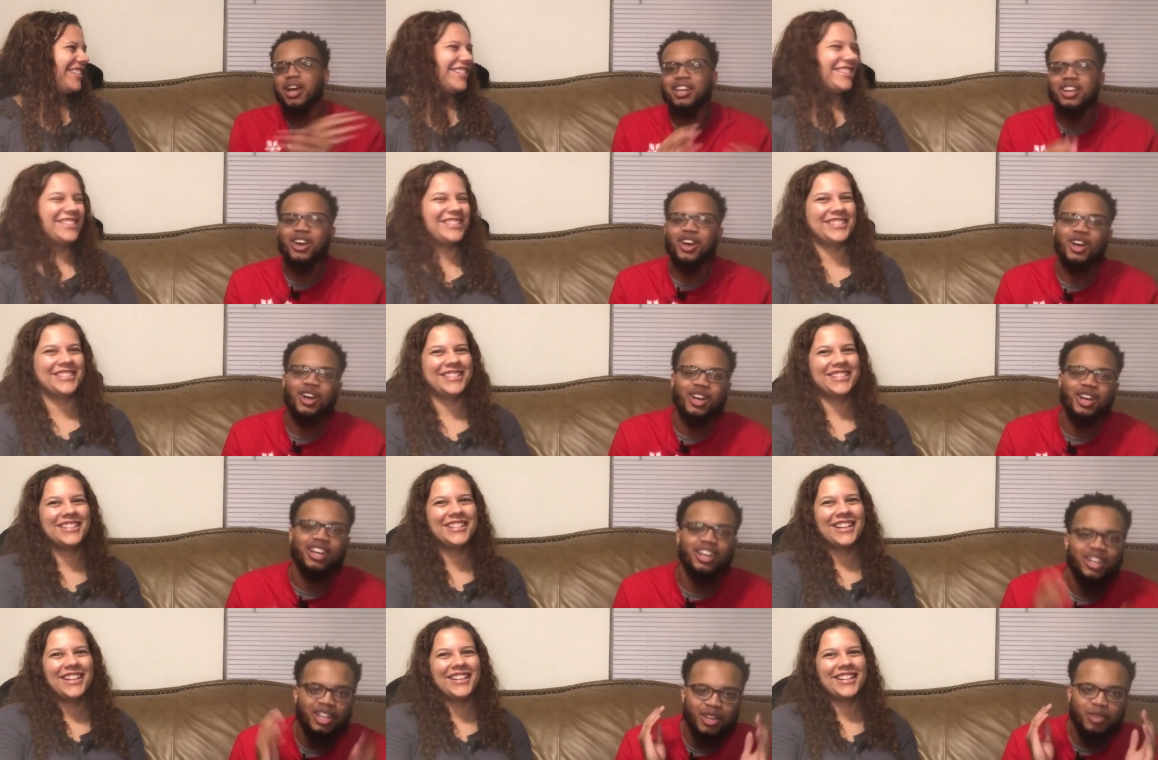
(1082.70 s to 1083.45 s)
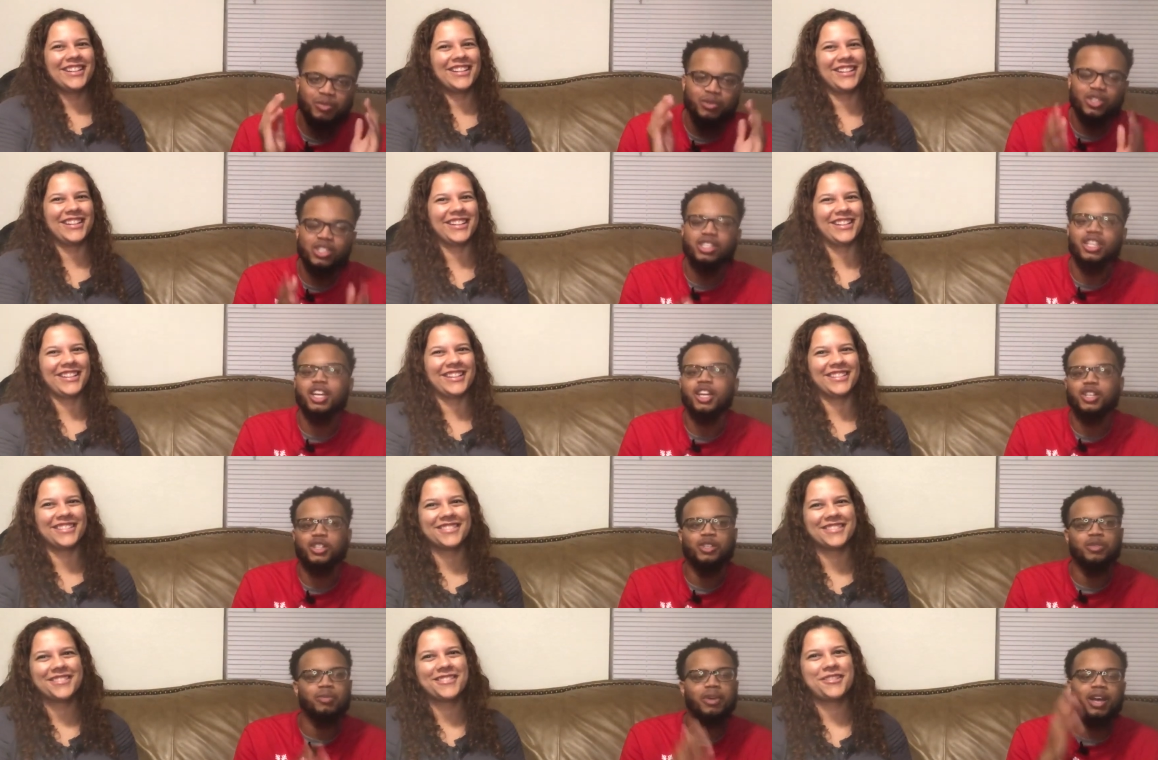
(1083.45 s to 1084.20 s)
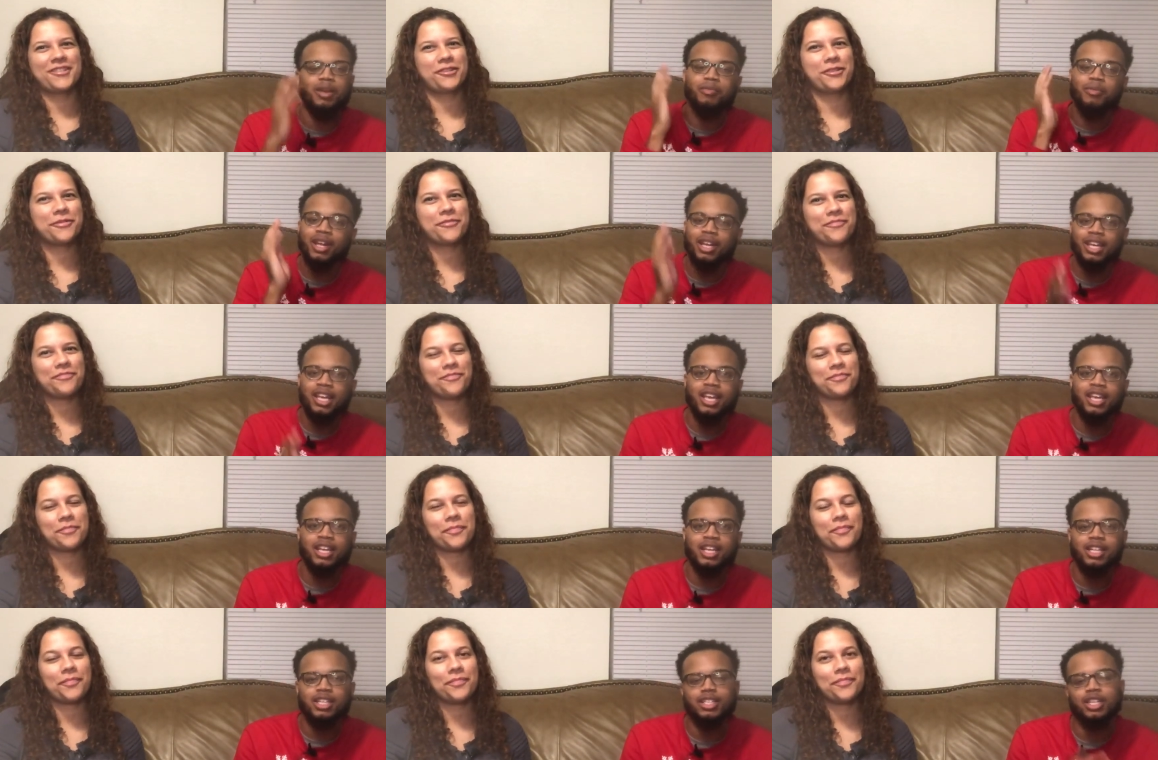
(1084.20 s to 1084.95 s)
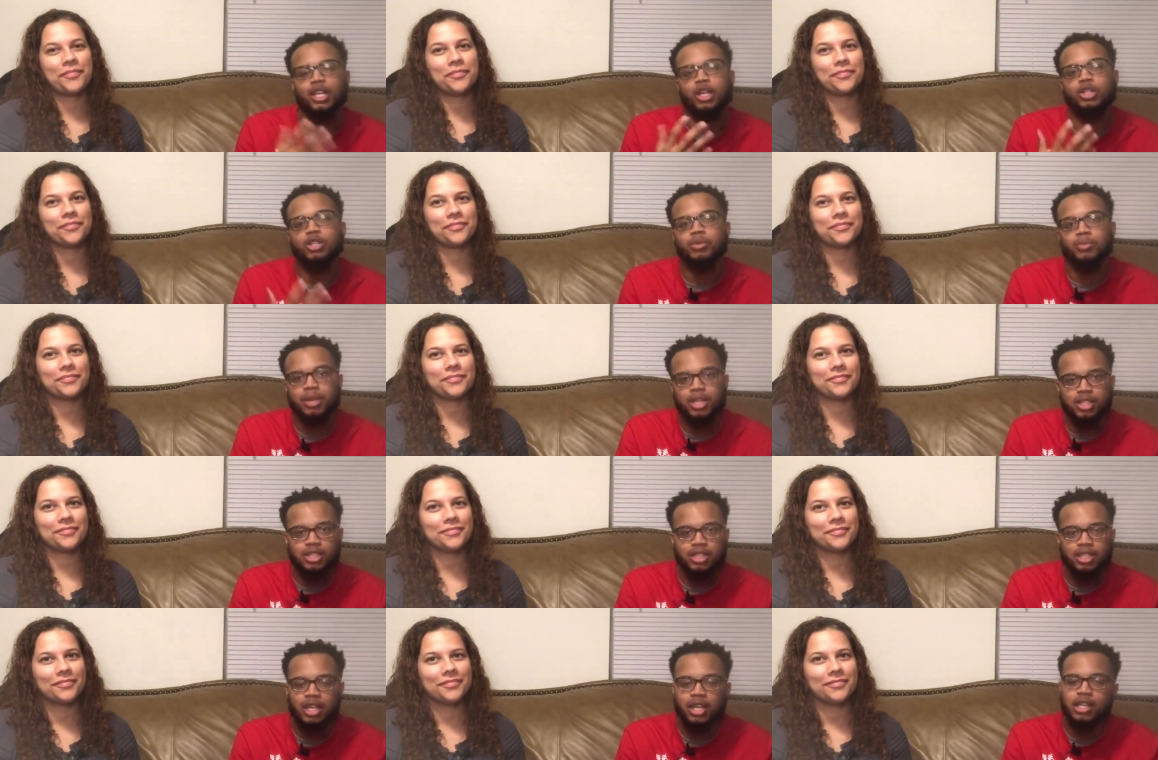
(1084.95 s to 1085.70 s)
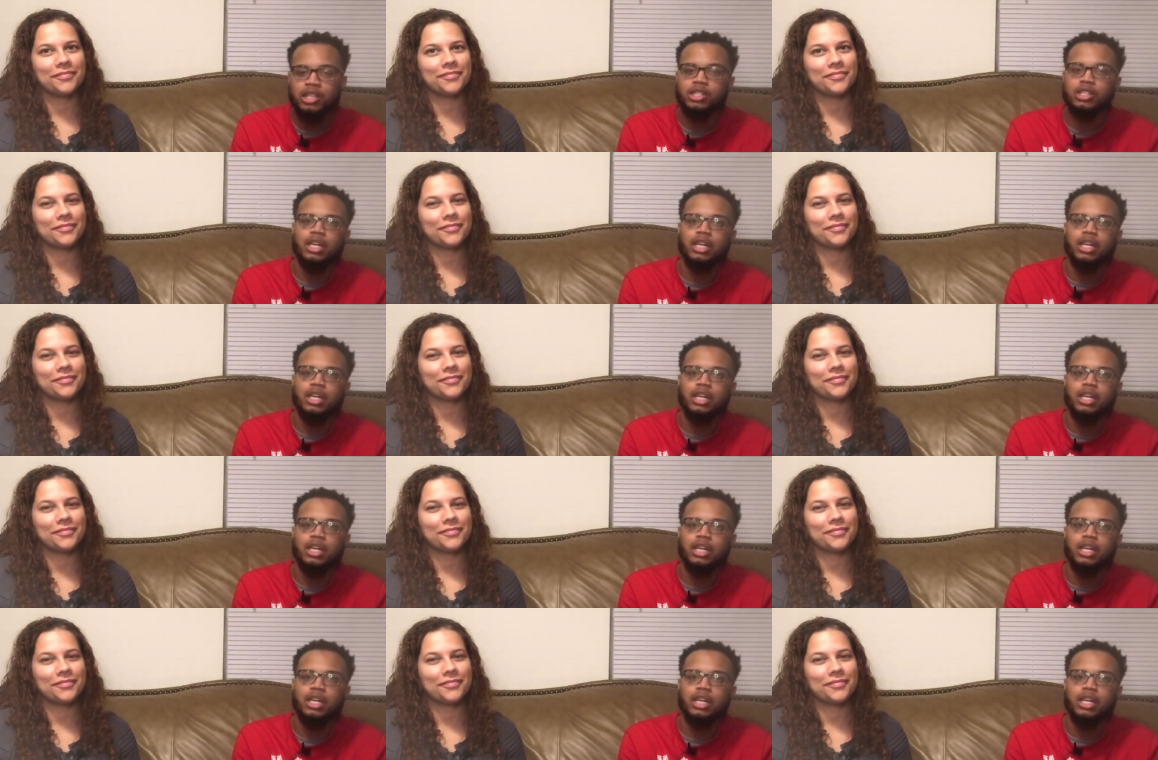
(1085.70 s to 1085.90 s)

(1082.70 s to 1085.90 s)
Speaker 1: No, uh, just shout out to my, my lady. Shout out to my son.